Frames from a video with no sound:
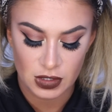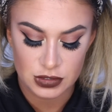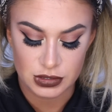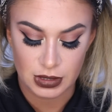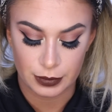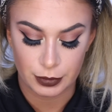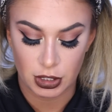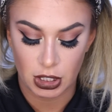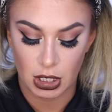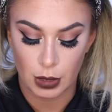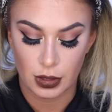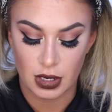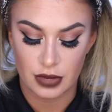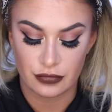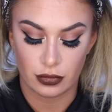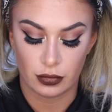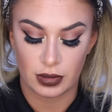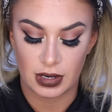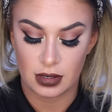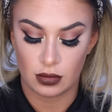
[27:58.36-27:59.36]
So I'm going to go
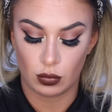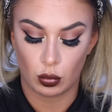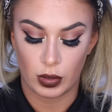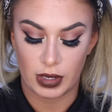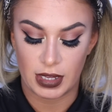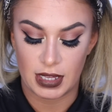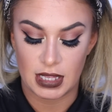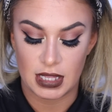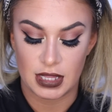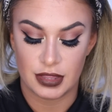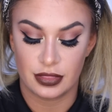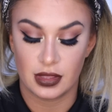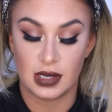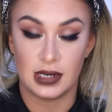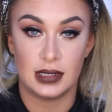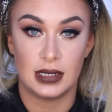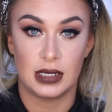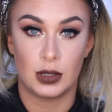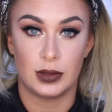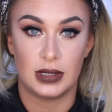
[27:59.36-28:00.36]
over it
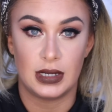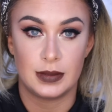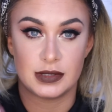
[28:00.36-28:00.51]
with liquid